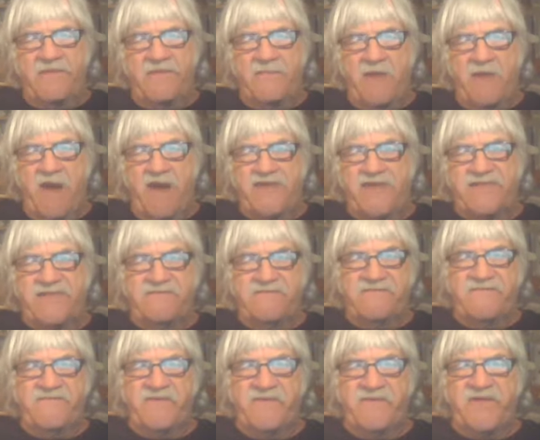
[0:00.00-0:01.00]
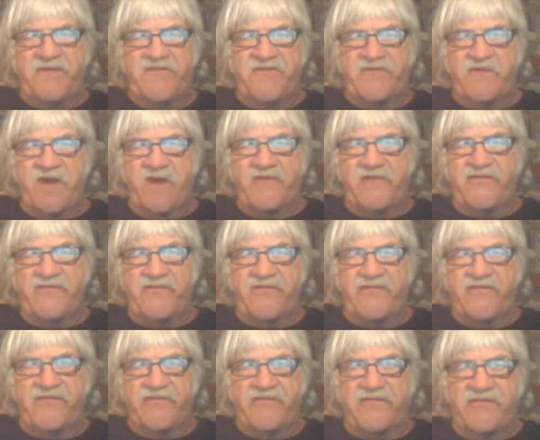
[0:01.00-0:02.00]
the box, reviewed the instructions
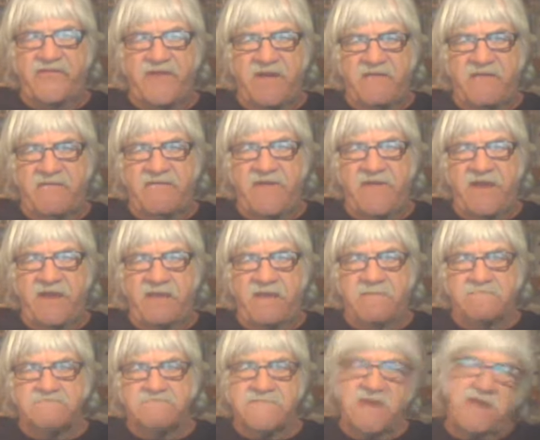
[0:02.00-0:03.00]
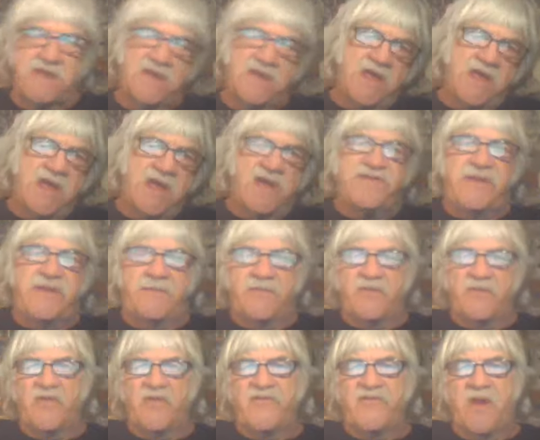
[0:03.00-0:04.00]
and everything.
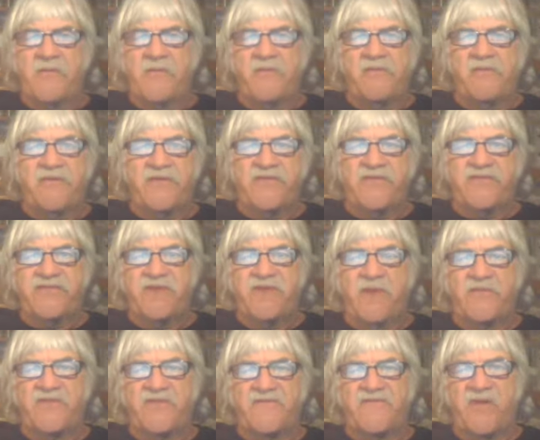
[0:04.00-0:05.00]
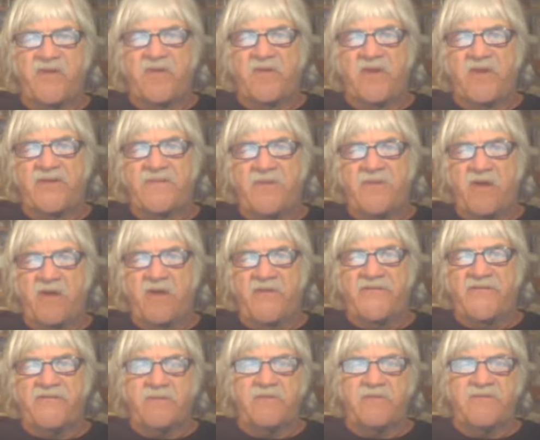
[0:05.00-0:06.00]
Typical Trumper. It comes with photo-etch parts,
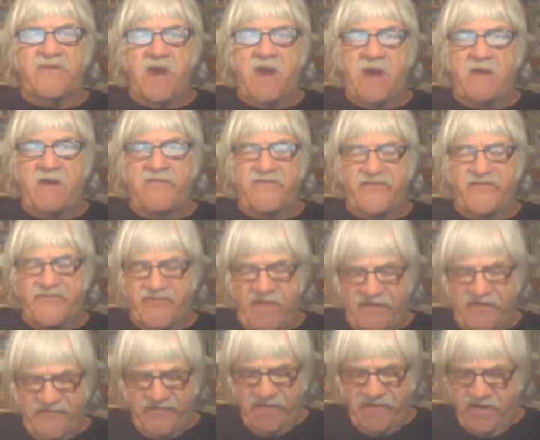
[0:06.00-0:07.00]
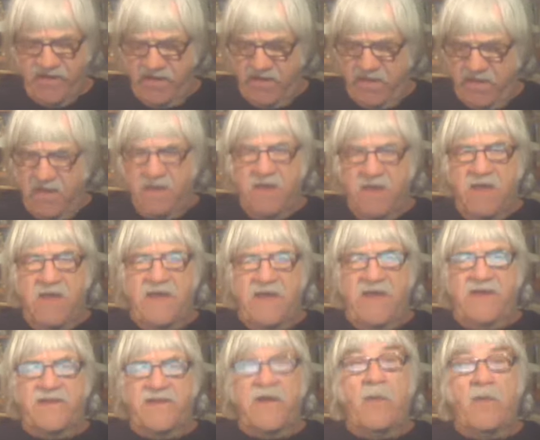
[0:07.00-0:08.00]
rubber tires and such.
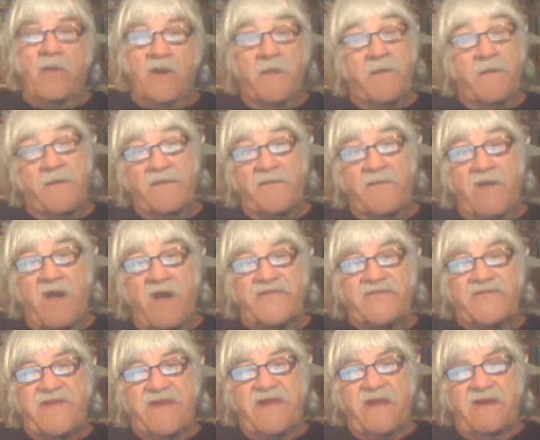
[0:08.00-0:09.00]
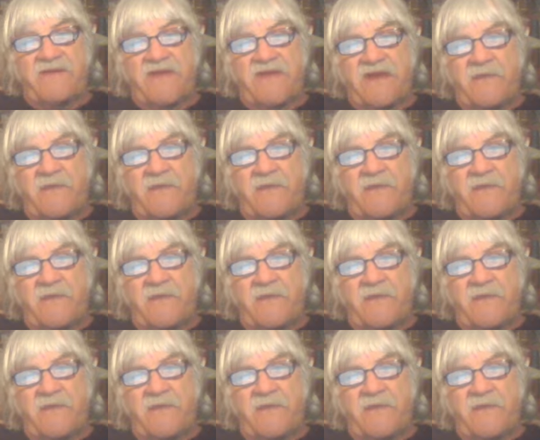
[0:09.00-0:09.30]
And uh, we'll open up the box take a, take a